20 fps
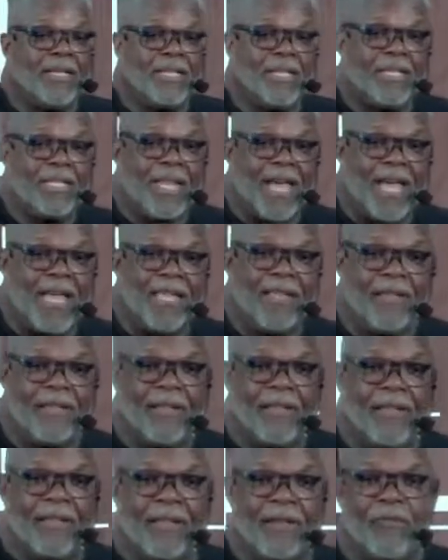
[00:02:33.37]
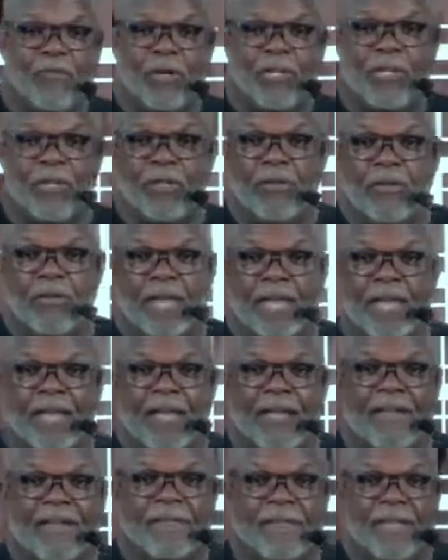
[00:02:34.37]
tonight, whether you
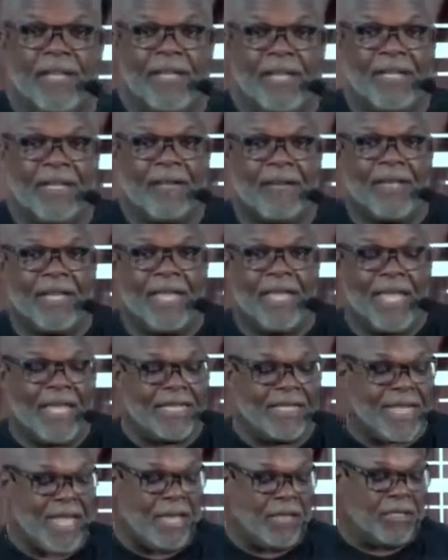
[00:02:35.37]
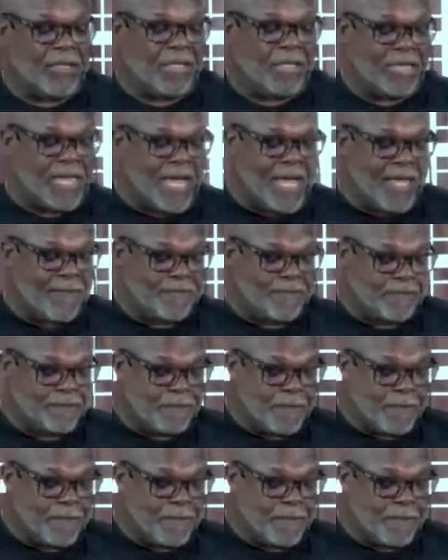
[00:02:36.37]
have a handout or not.